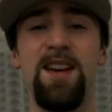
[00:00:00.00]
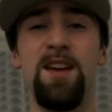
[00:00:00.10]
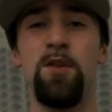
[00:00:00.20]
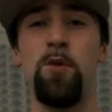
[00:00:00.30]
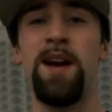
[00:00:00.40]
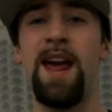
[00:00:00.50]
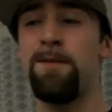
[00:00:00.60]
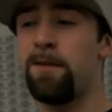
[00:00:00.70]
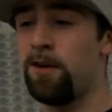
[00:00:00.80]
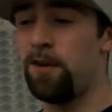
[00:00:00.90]
So
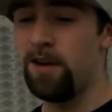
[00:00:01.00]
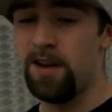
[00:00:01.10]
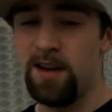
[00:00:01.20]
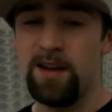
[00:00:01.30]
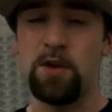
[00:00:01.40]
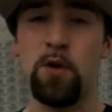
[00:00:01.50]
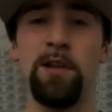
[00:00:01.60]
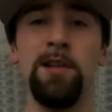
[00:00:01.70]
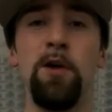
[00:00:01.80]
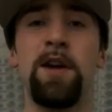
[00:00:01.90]
whenever you're
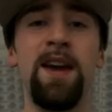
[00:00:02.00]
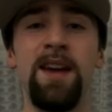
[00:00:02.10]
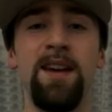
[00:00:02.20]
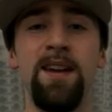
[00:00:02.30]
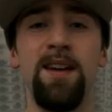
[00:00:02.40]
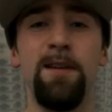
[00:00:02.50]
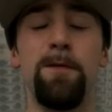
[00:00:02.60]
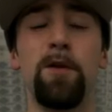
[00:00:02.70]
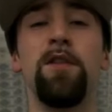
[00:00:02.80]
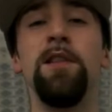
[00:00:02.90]
looking
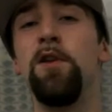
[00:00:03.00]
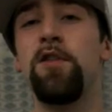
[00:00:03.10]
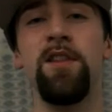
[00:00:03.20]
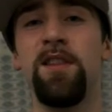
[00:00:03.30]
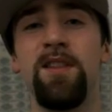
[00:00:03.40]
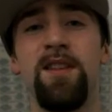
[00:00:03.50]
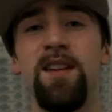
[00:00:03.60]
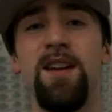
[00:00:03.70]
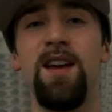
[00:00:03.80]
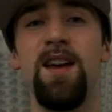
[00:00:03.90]
for solutions,
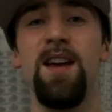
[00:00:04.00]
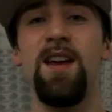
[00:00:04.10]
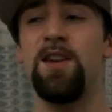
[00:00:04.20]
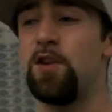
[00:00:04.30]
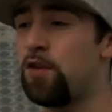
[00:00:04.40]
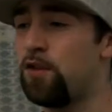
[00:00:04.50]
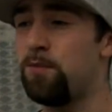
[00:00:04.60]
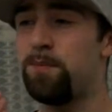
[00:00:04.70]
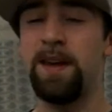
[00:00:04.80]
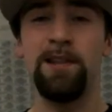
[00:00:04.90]
you
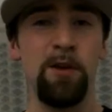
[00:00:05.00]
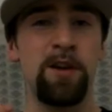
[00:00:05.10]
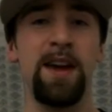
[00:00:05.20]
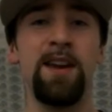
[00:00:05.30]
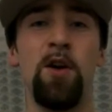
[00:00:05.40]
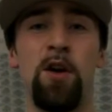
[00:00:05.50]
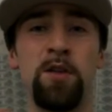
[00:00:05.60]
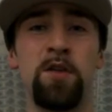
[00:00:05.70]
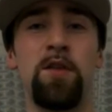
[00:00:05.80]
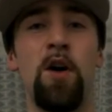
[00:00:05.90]
should be looking
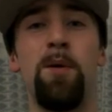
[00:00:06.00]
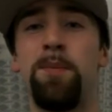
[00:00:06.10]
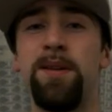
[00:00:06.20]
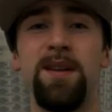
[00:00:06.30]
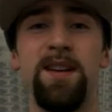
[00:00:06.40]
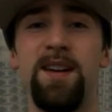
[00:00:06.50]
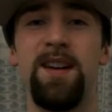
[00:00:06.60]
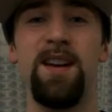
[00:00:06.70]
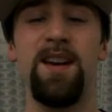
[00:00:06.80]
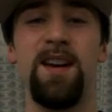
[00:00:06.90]
nonstop.
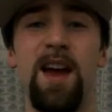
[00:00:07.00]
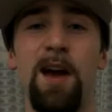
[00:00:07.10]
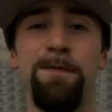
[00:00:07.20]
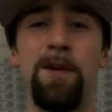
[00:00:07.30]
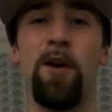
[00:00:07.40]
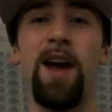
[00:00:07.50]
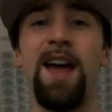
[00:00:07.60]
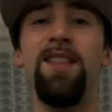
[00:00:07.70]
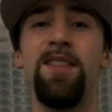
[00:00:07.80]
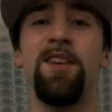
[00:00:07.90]
If you're
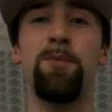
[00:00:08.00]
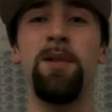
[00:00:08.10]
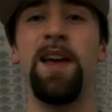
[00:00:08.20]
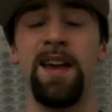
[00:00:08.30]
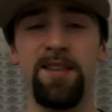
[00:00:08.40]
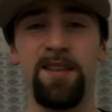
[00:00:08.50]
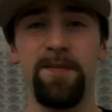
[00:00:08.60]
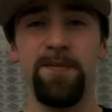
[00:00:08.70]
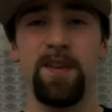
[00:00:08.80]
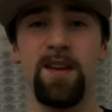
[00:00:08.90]
in this place
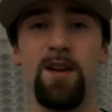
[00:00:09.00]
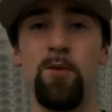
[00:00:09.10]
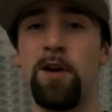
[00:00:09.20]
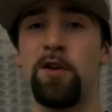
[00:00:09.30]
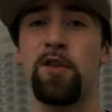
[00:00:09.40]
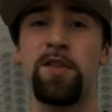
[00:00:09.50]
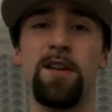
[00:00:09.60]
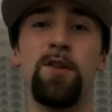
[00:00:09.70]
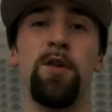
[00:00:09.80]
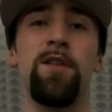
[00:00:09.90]
where your
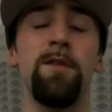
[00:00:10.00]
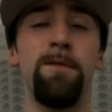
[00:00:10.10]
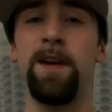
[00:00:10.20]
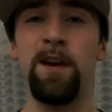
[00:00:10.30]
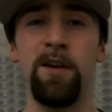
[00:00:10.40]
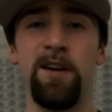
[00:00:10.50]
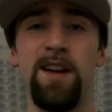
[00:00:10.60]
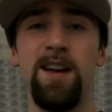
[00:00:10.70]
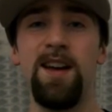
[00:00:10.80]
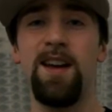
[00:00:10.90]
stutter is severe
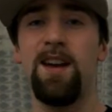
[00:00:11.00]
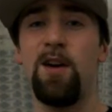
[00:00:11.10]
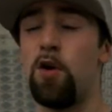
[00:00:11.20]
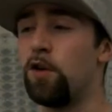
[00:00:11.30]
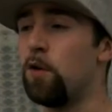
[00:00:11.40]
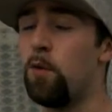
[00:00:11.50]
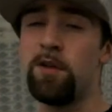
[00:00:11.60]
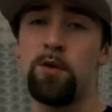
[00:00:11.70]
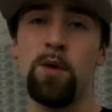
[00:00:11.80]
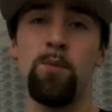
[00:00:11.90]
or you
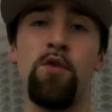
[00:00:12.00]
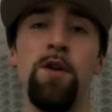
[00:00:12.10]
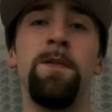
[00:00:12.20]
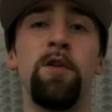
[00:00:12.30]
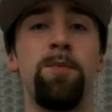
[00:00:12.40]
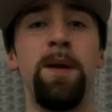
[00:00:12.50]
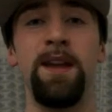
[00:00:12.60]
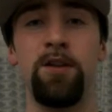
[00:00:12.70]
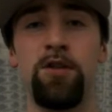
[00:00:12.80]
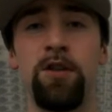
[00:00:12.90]
want to improve your
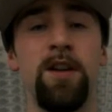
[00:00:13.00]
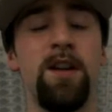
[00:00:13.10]
speech,